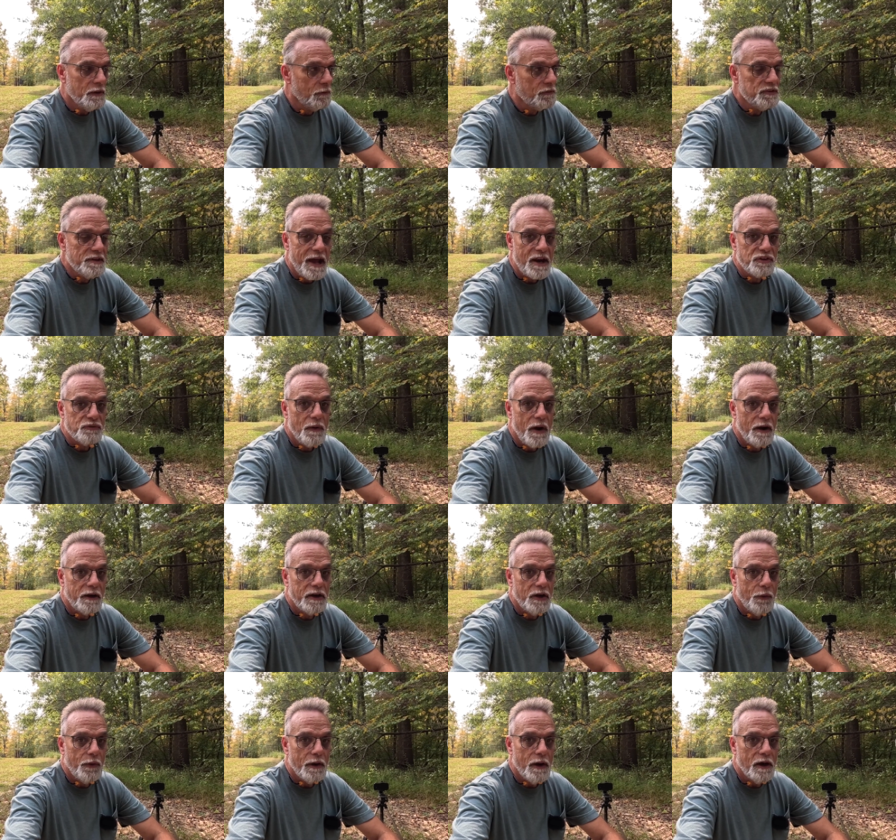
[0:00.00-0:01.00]
satisfy our
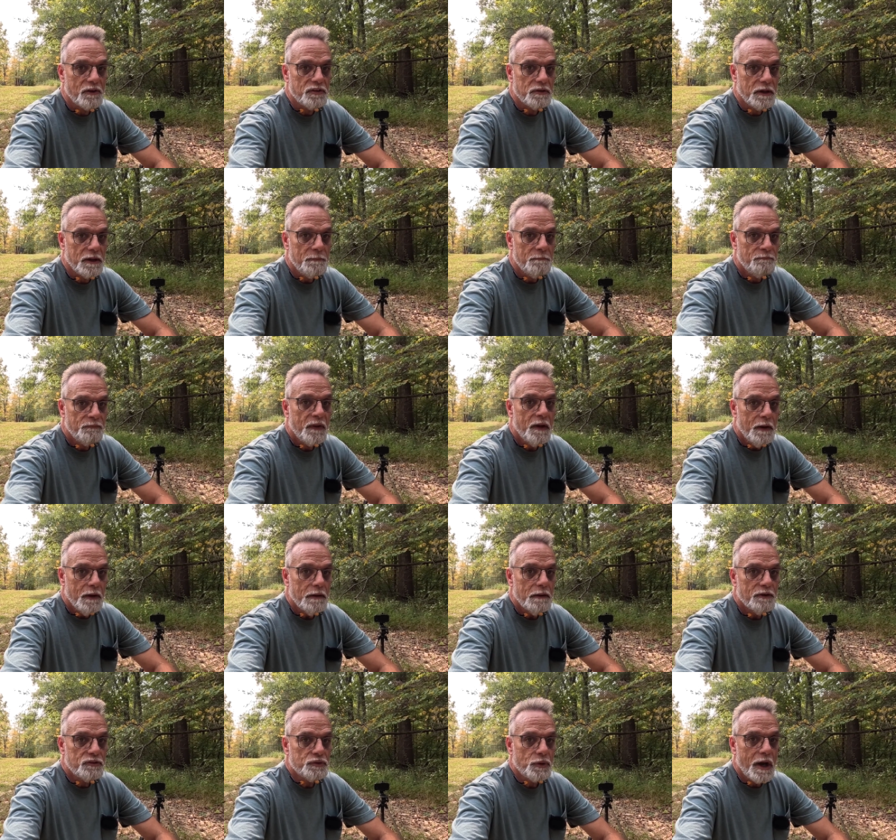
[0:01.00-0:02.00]
curiosity.
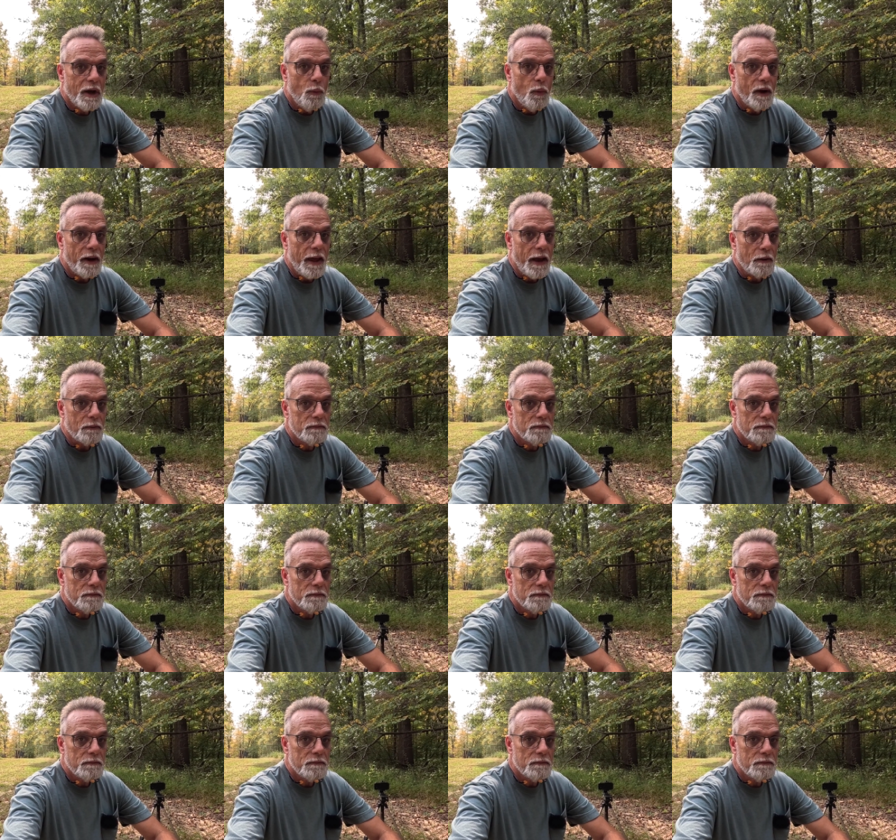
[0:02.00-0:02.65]
Let's try one out.